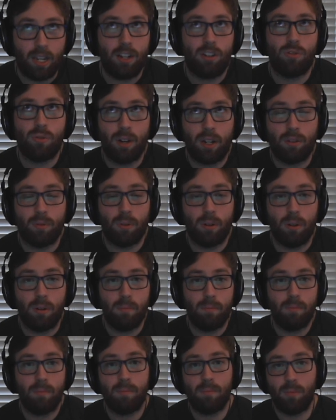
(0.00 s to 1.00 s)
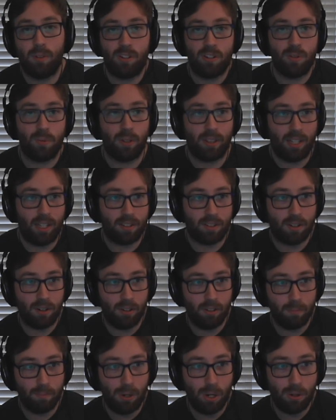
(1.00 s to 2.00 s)
Trick Room, which is what that's
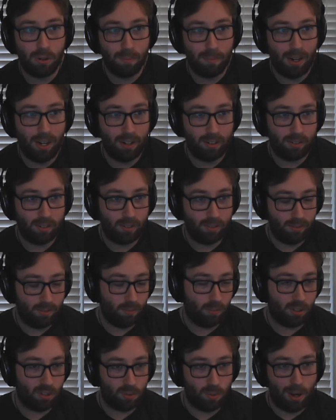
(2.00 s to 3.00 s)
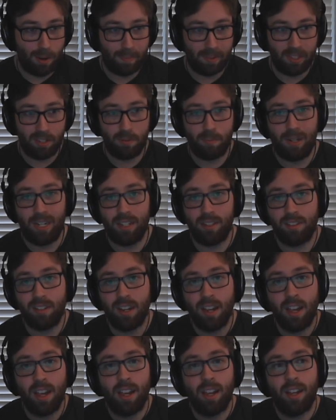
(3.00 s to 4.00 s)
called in Pokemon with swapping the speeds,
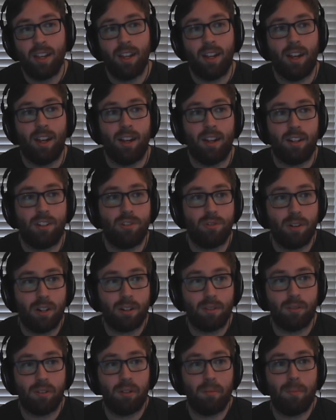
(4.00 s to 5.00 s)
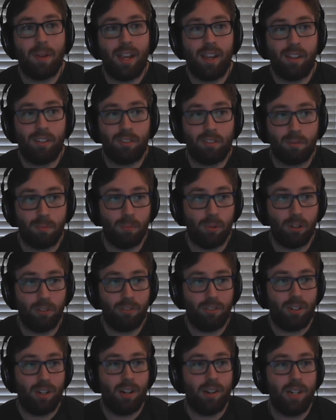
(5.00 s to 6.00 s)
a Trick Room-esque
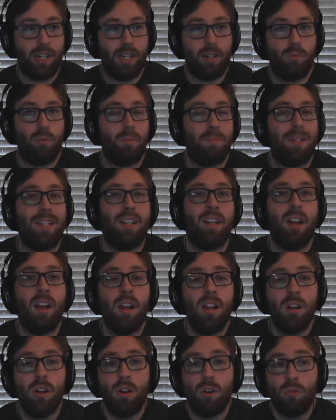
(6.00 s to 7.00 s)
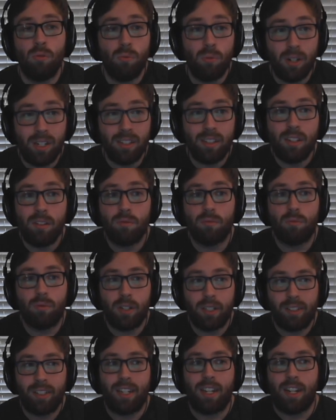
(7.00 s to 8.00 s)
mercenary would be really,
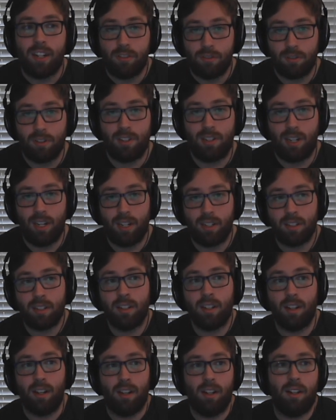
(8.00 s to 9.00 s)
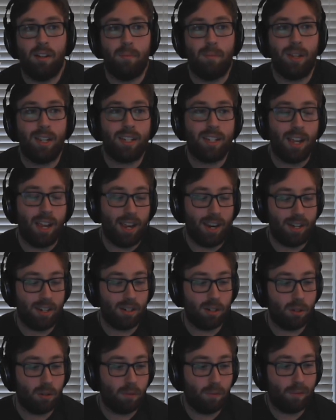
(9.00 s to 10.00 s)
really interesting, and kind
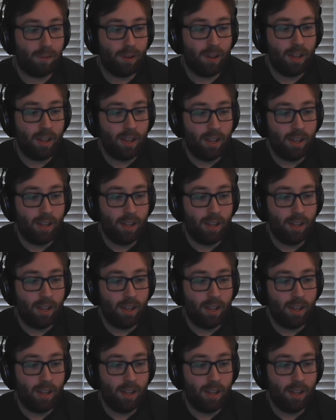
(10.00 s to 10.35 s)
of,